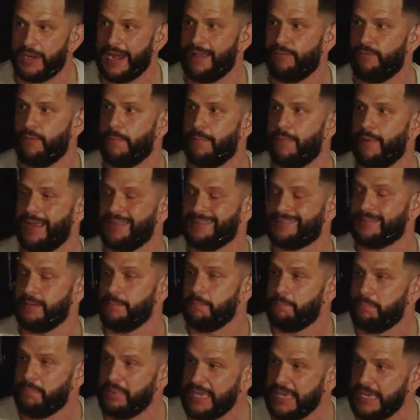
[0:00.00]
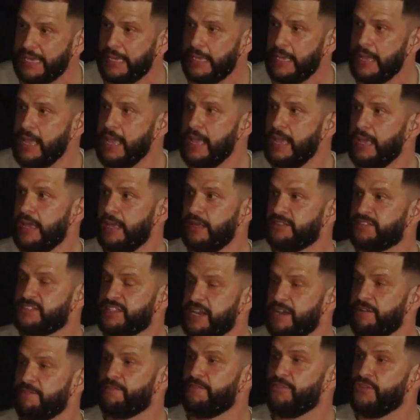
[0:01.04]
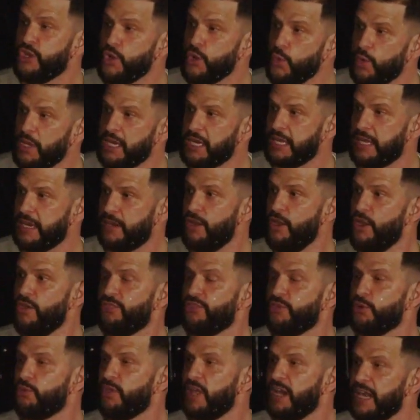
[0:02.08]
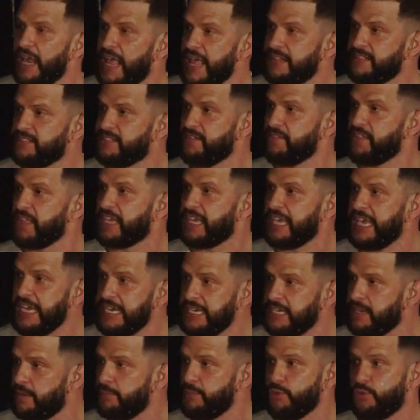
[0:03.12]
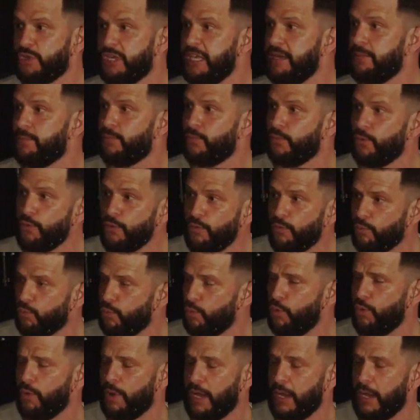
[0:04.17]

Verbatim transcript: and every right to be, instead of viewing it through the lens of the kingdom, you keep ru- ru-